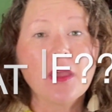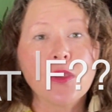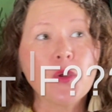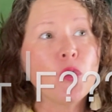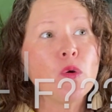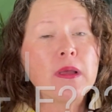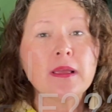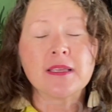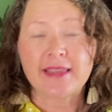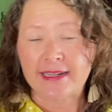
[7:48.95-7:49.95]
you
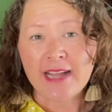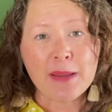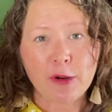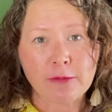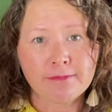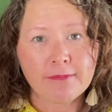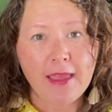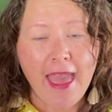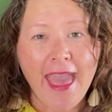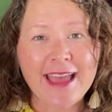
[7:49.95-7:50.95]
set a timer
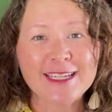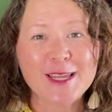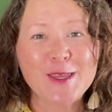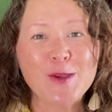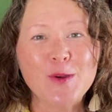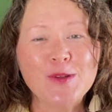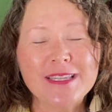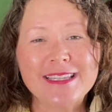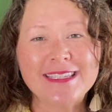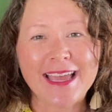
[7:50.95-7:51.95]
and you
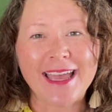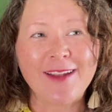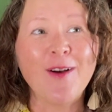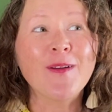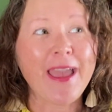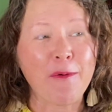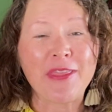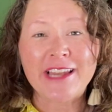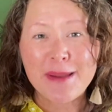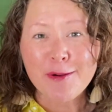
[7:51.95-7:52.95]
said, okay, when
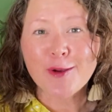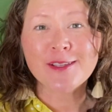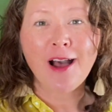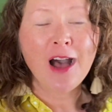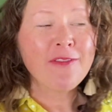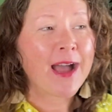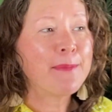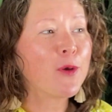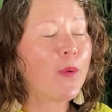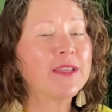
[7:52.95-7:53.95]
the timer goes off,
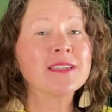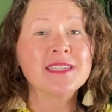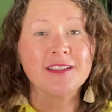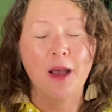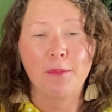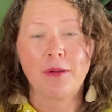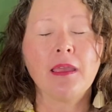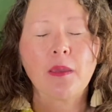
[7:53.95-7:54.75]
I'm going to stop.